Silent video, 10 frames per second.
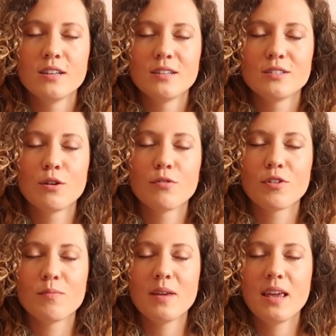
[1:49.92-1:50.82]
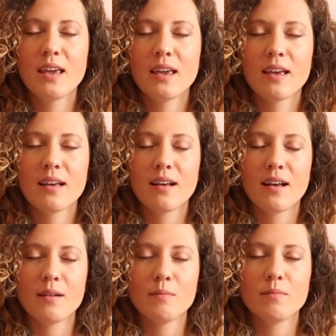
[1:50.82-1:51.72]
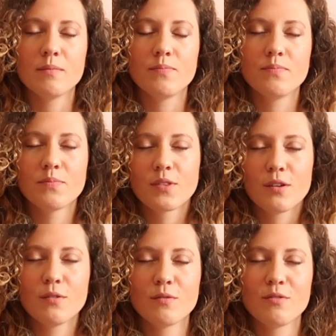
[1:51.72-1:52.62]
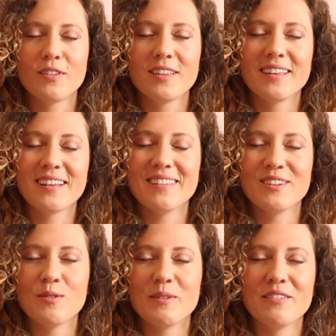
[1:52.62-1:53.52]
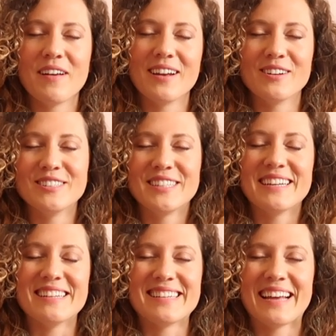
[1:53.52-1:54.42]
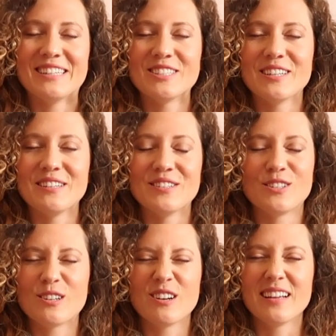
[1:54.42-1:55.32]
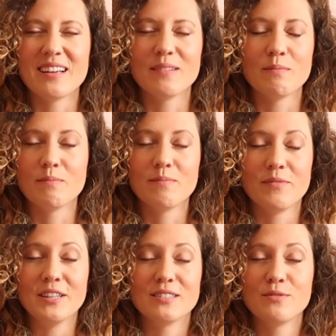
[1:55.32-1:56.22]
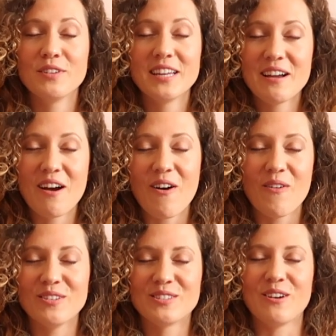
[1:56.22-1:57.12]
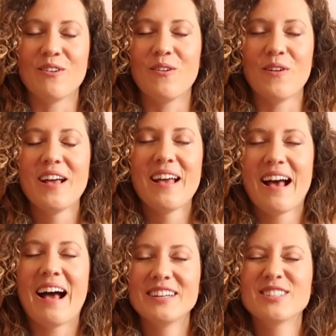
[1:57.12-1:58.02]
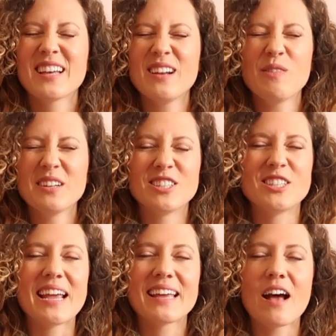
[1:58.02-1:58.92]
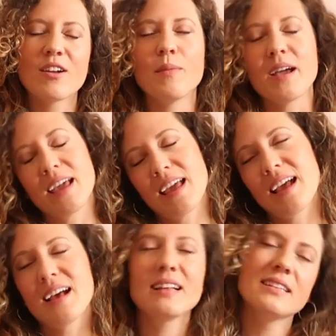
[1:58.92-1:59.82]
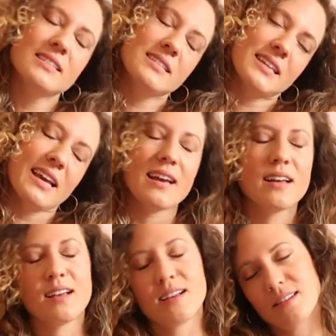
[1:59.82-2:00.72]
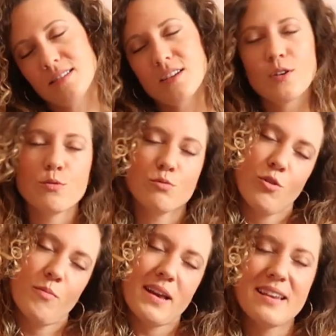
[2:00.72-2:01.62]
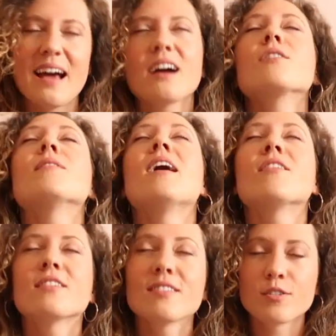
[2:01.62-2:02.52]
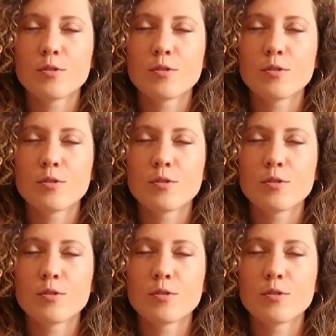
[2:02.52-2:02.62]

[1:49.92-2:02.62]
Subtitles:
So for me, I'm feeling a little bit of energy and tension starting this video, so I just kind of want to shake it out in my hands and roll my neck around a little